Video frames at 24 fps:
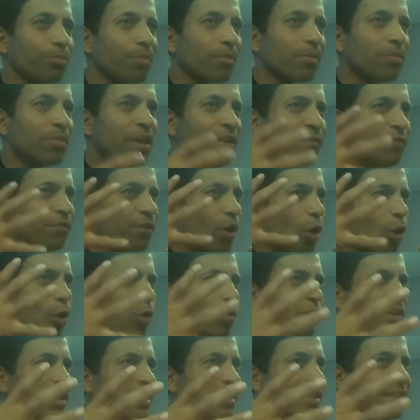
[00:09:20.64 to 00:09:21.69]
If all
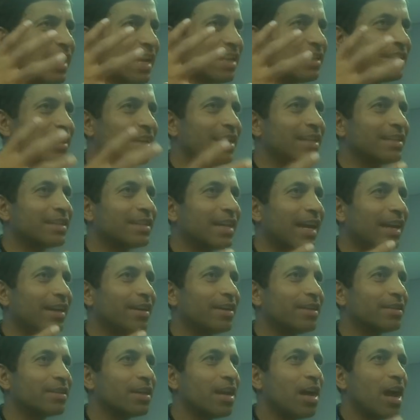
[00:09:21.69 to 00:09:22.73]
the cells inside
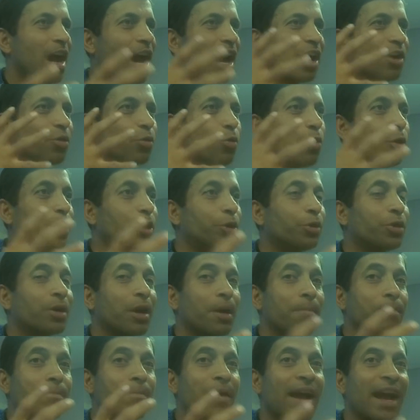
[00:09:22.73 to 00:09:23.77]
us are going to
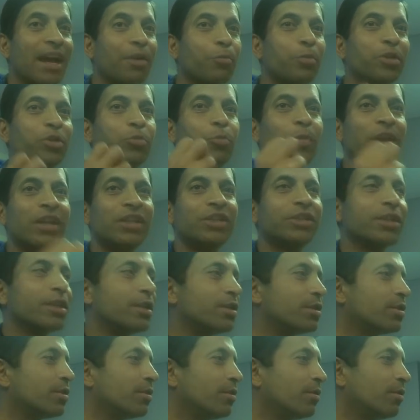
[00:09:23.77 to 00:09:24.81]
come back with
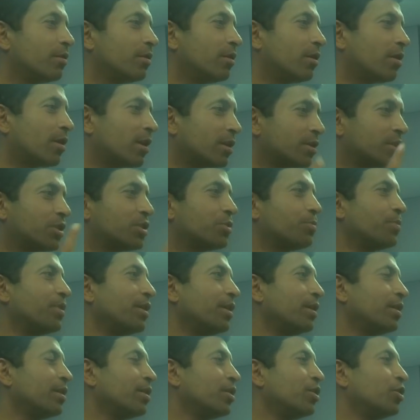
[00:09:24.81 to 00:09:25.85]
vengeance, trust
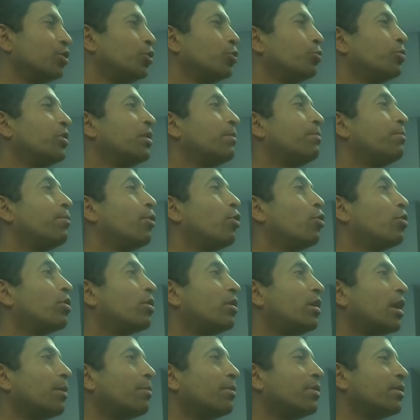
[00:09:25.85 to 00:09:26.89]
me, you will bloat
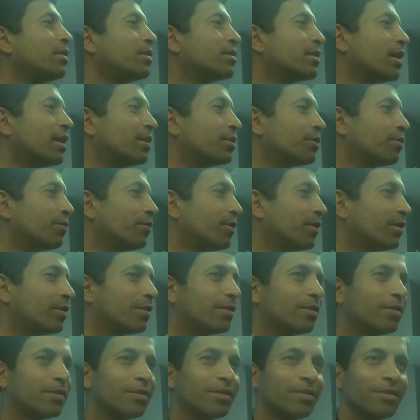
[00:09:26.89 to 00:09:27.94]
double the size of it.
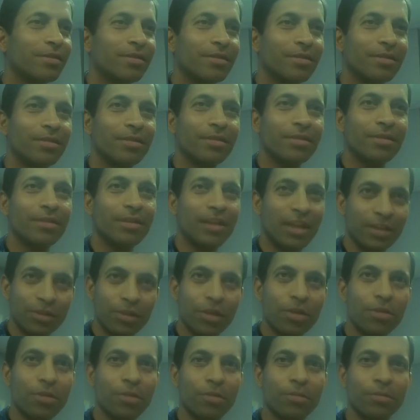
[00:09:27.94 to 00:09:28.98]
Yes
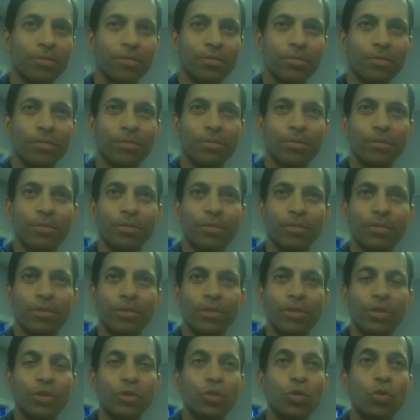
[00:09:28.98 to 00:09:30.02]
or no?
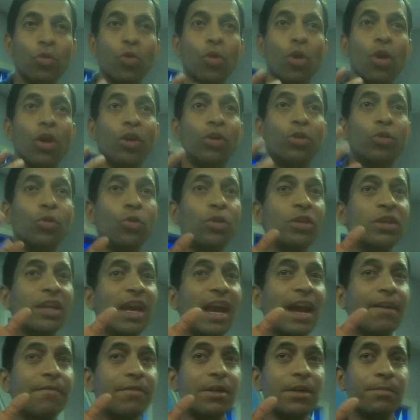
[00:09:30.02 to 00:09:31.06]
So don't
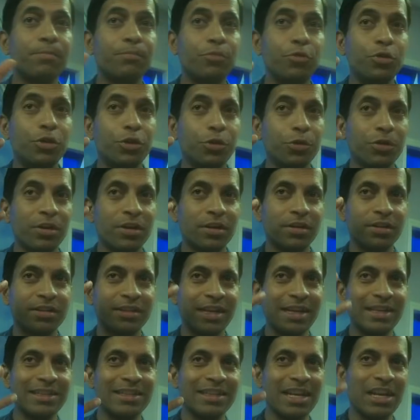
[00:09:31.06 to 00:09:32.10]
ever put your
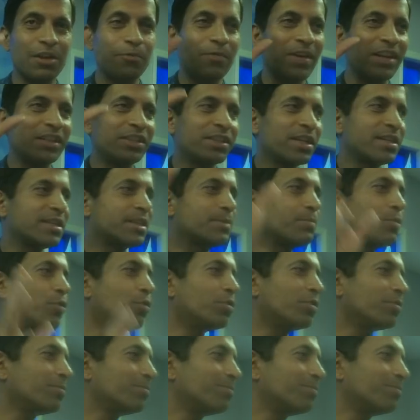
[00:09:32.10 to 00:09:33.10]
cells in vengeance mode.